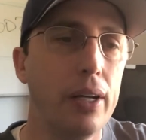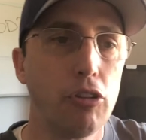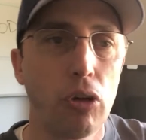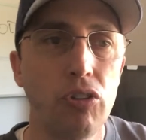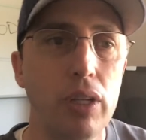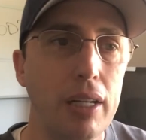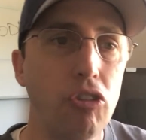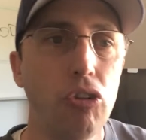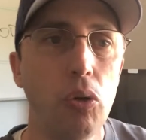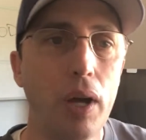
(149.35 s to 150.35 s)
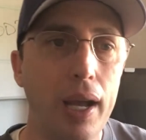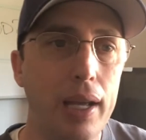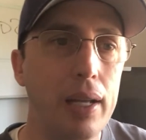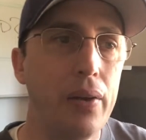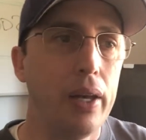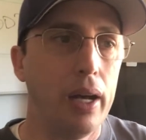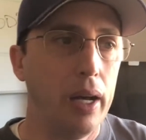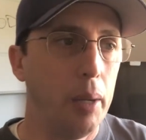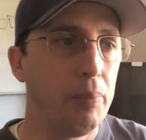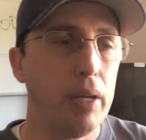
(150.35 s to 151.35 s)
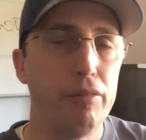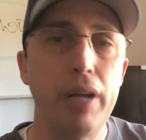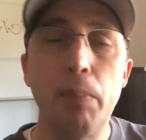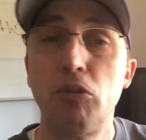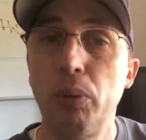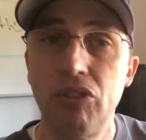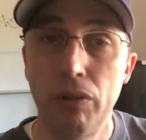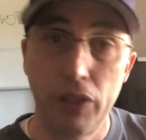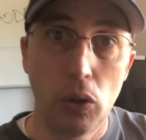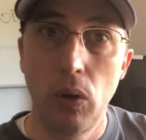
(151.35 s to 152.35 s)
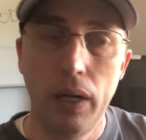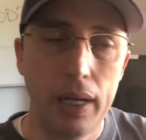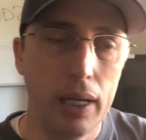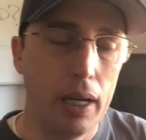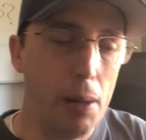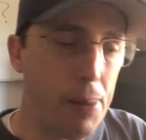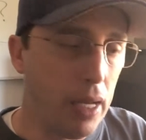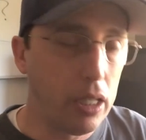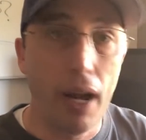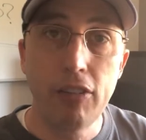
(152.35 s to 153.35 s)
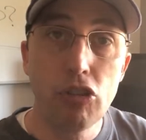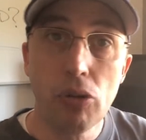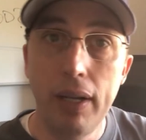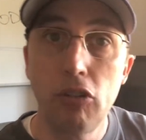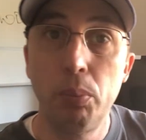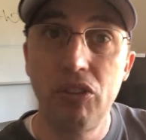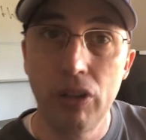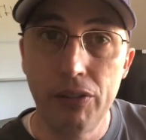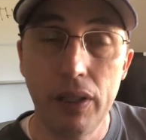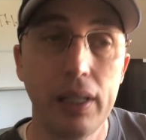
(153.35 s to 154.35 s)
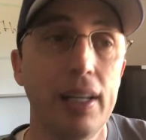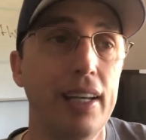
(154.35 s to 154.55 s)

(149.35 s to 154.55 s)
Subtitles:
turns it into a vape specific or a concentrate specific